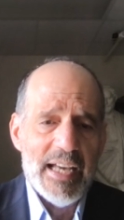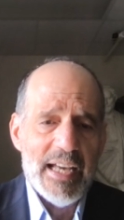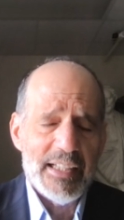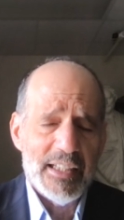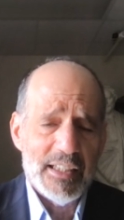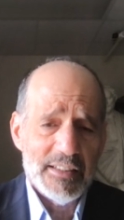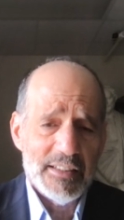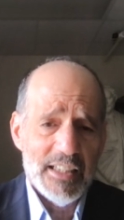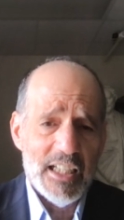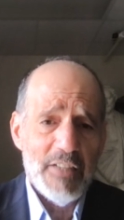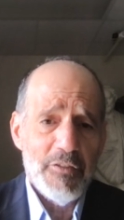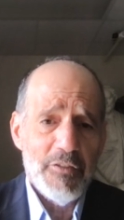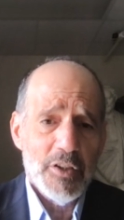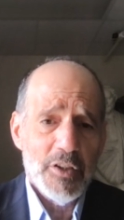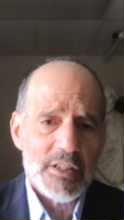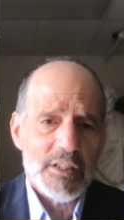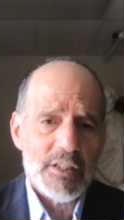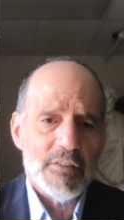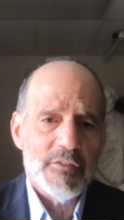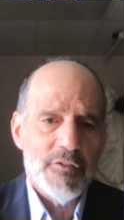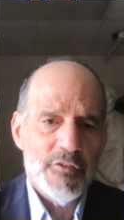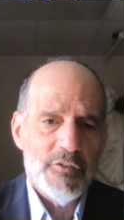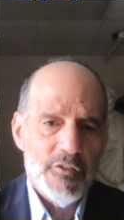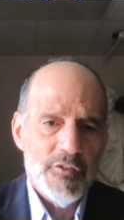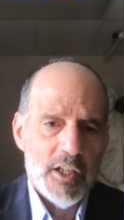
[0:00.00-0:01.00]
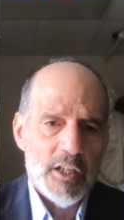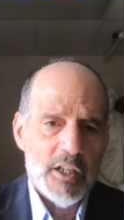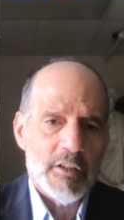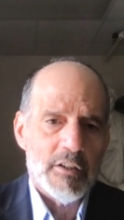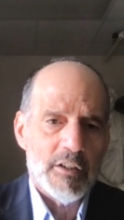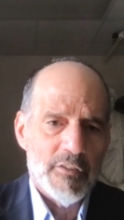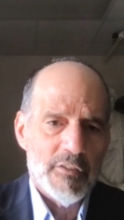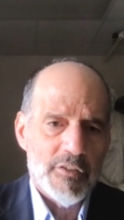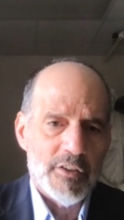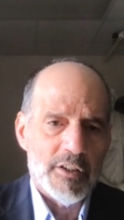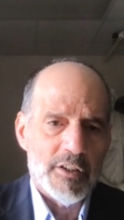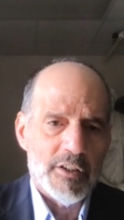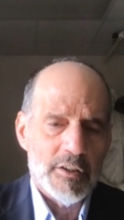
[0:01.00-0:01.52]
And Octavian's a
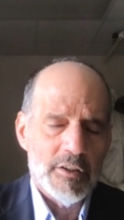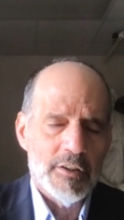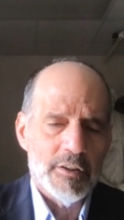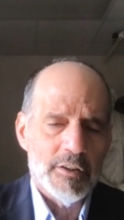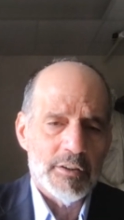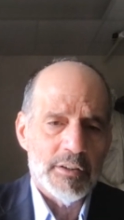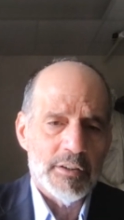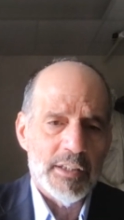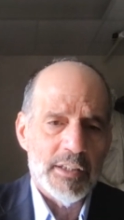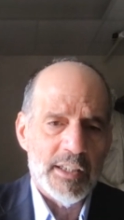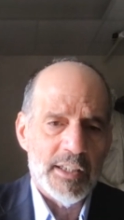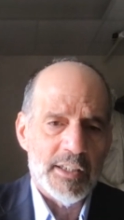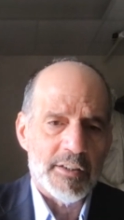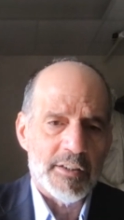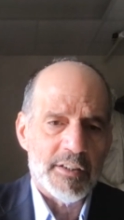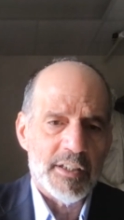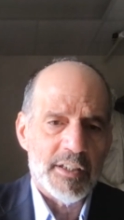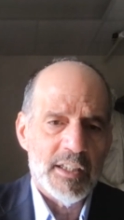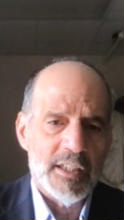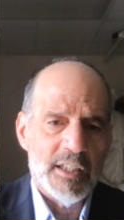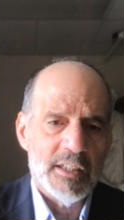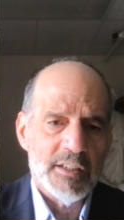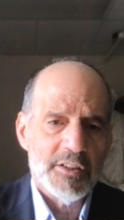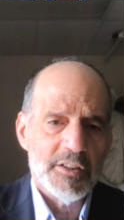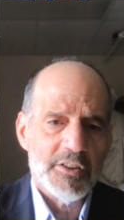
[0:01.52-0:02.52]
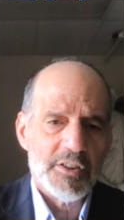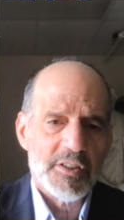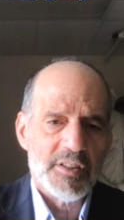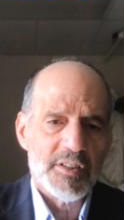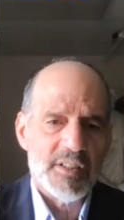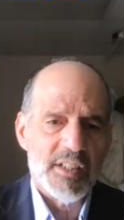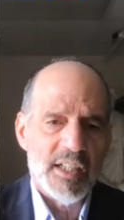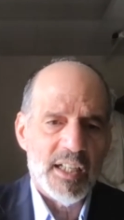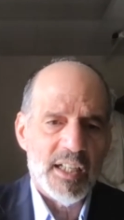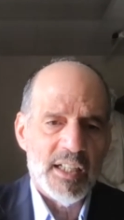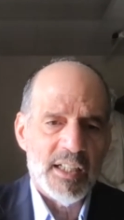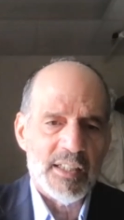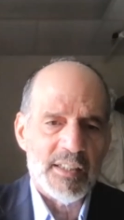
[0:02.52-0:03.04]
very, very good leader. He
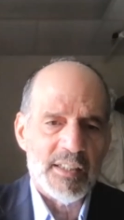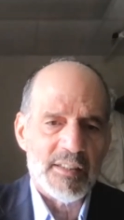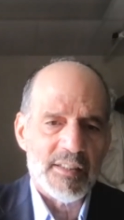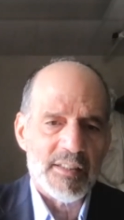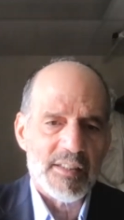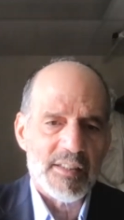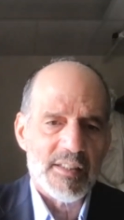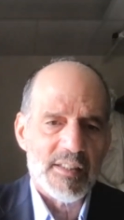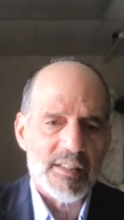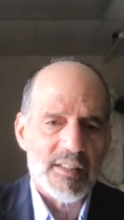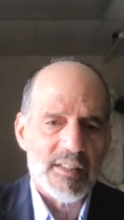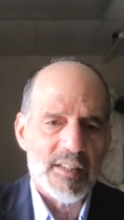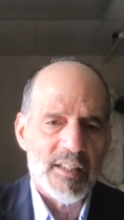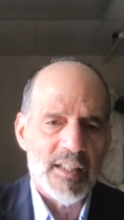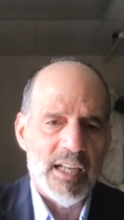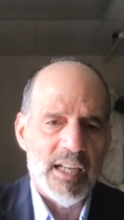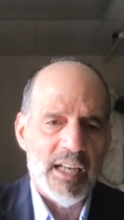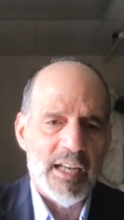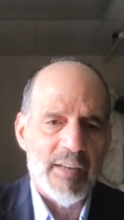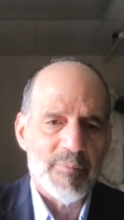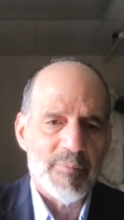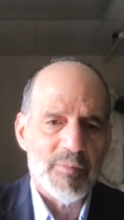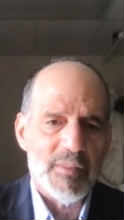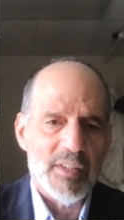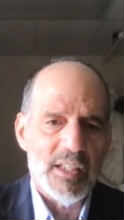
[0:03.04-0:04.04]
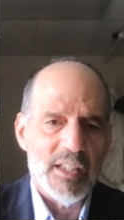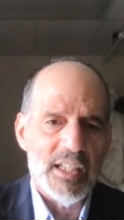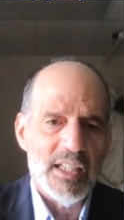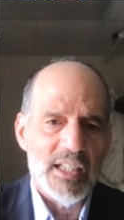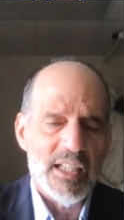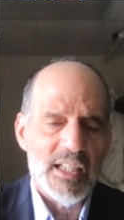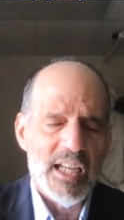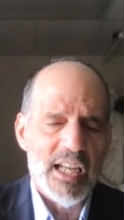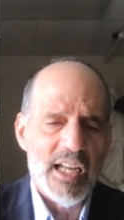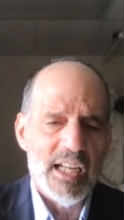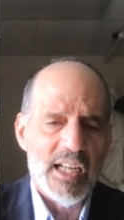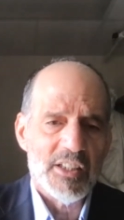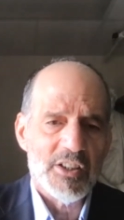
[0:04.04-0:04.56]
understands that he
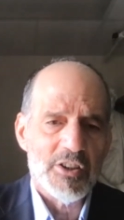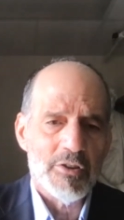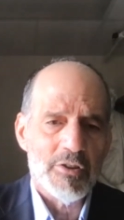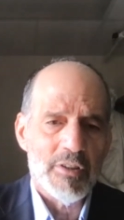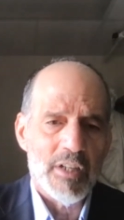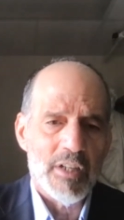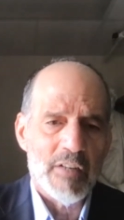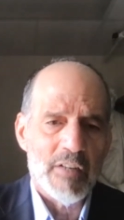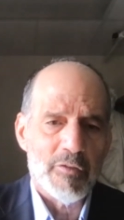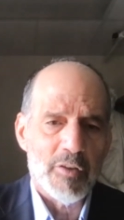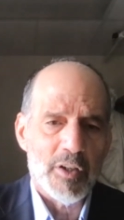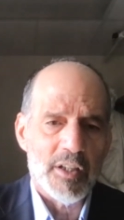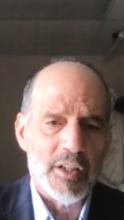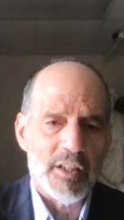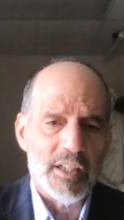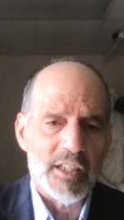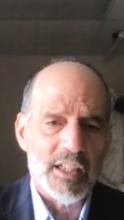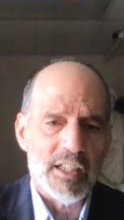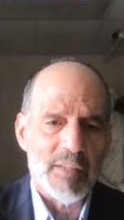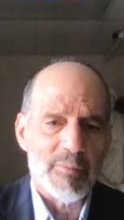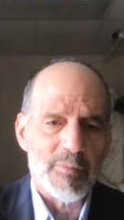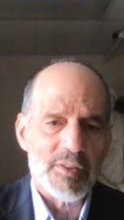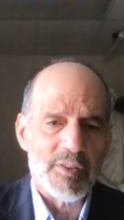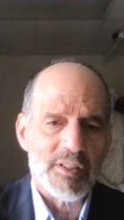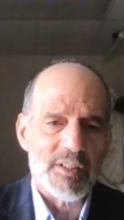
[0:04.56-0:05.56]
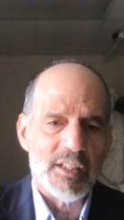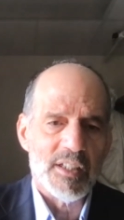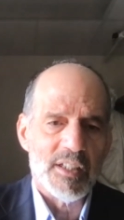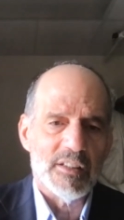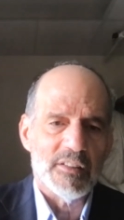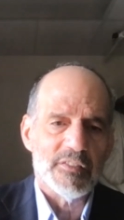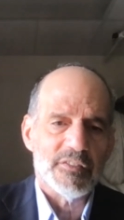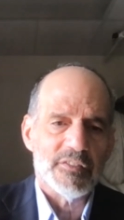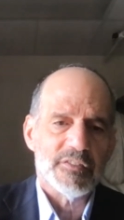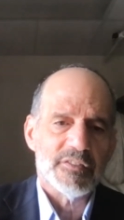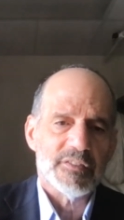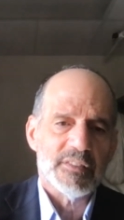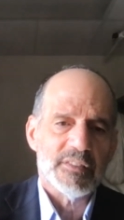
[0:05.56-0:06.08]
can't do everything
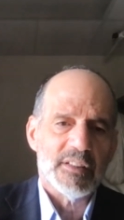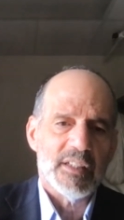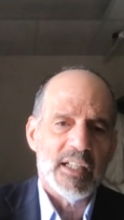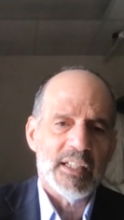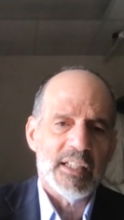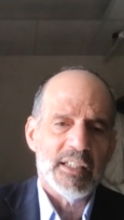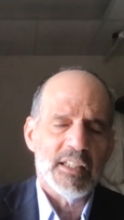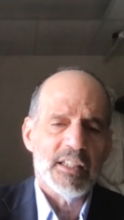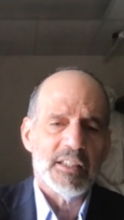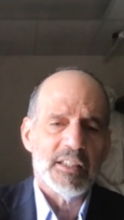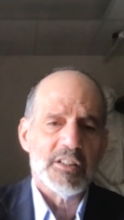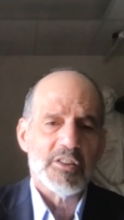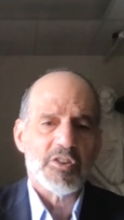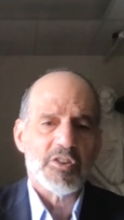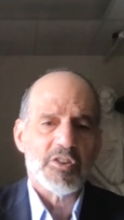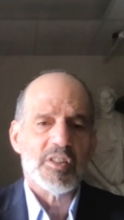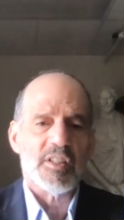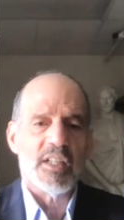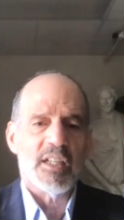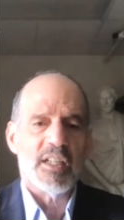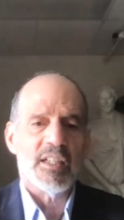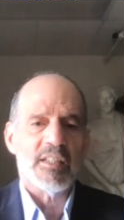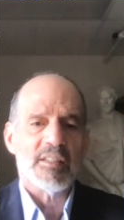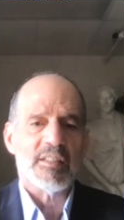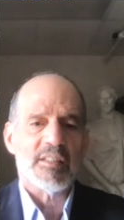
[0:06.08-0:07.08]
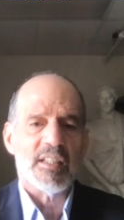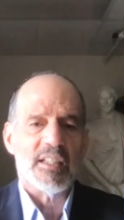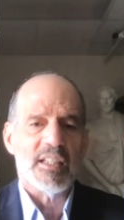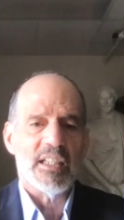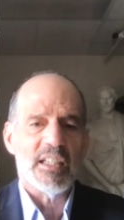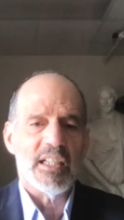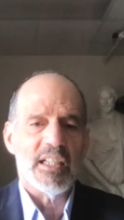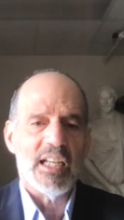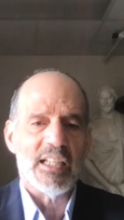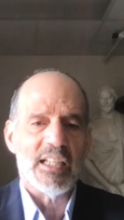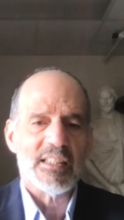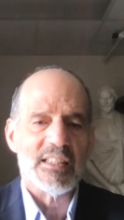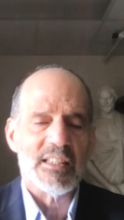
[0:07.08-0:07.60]
himself. And he understands that
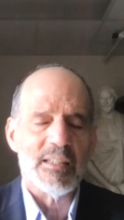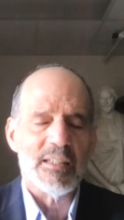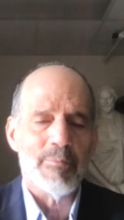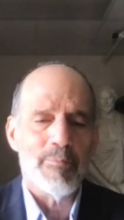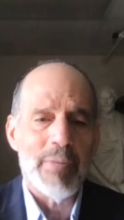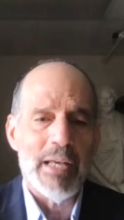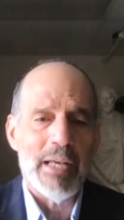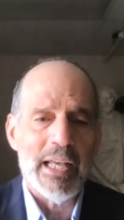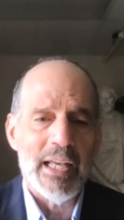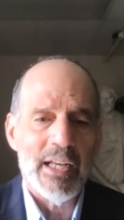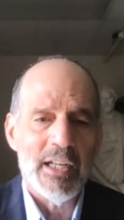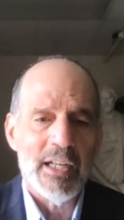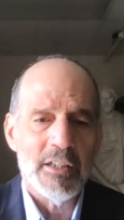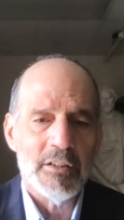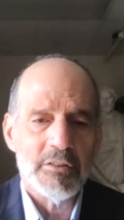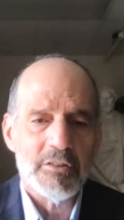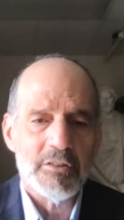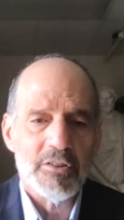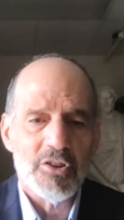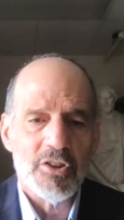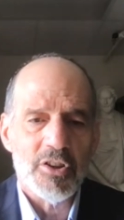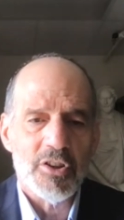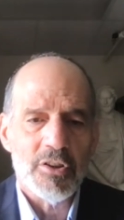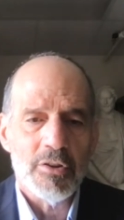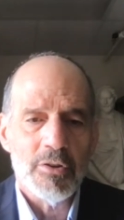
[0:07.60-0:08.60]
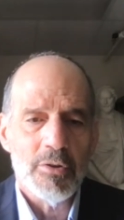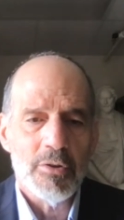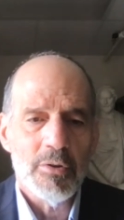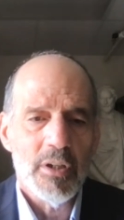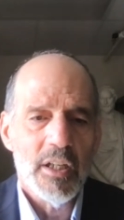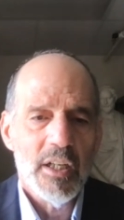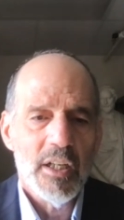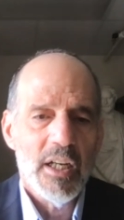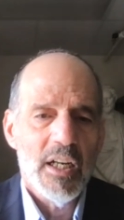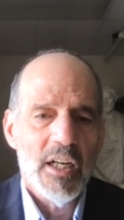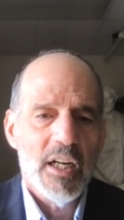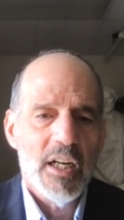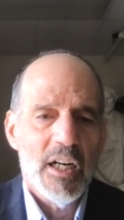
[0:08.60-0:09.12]
he has to bow to
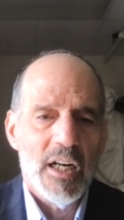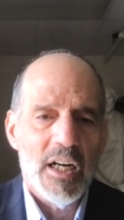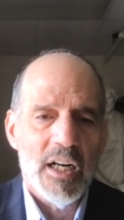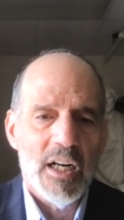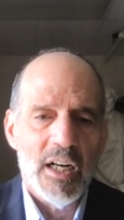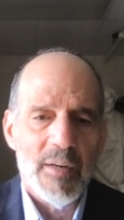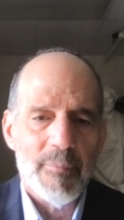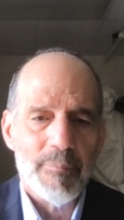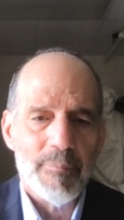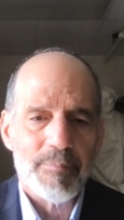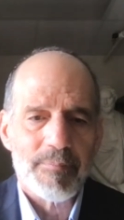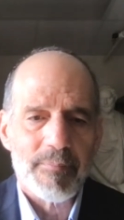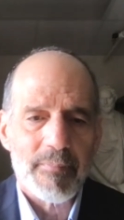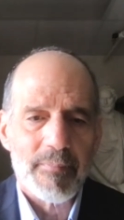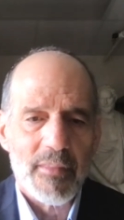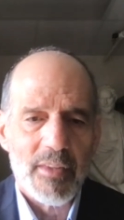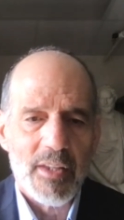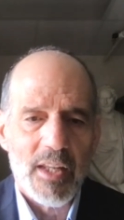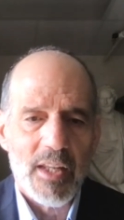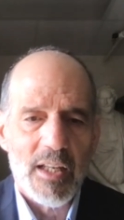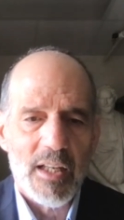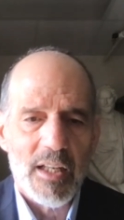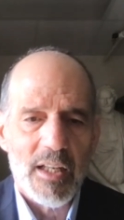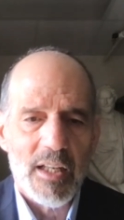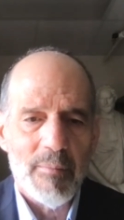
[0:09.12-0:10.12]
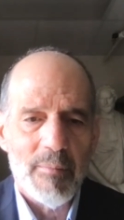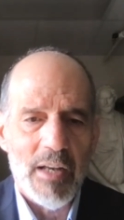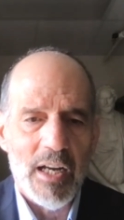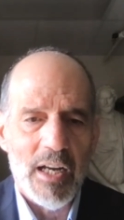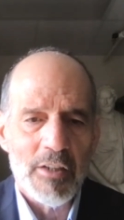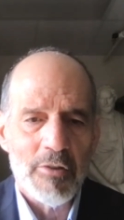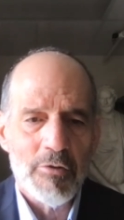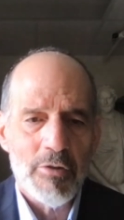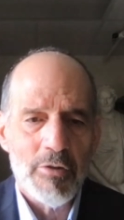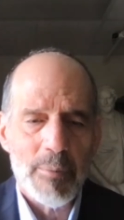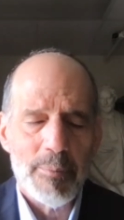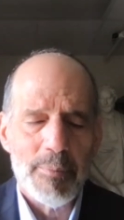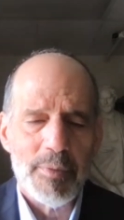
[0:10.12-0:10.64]

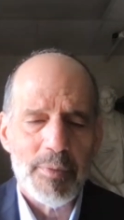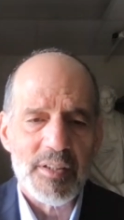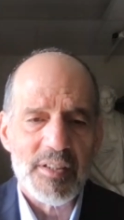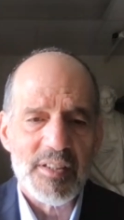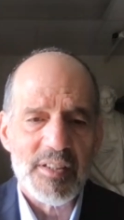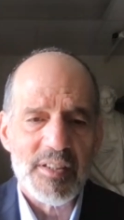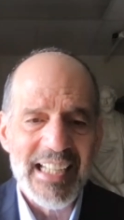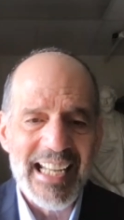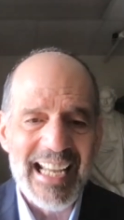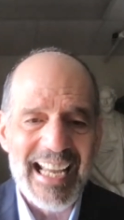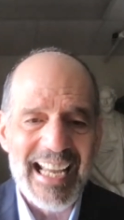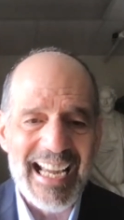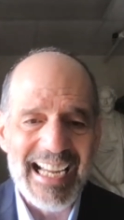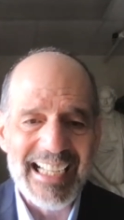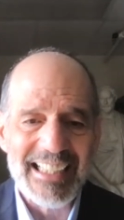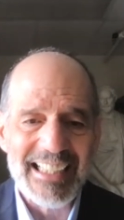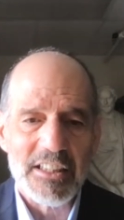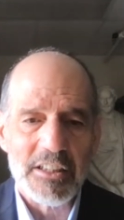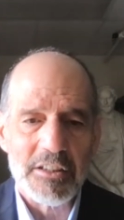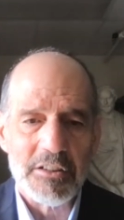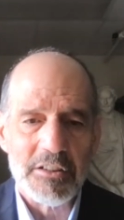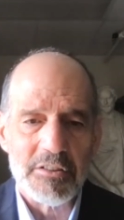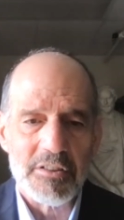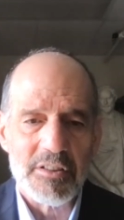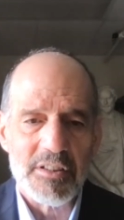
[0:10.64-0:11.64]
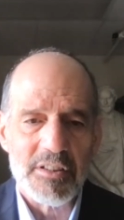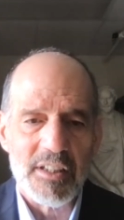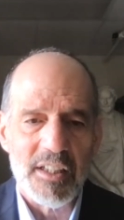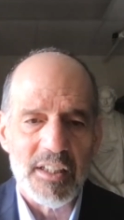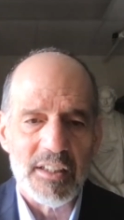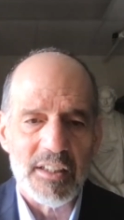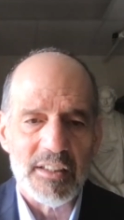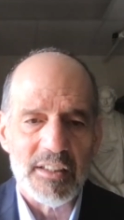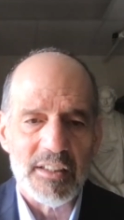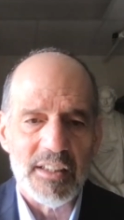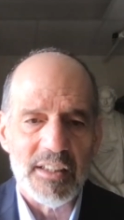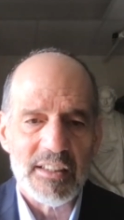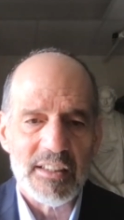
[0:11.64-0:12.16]
Agrippa's tactical skill.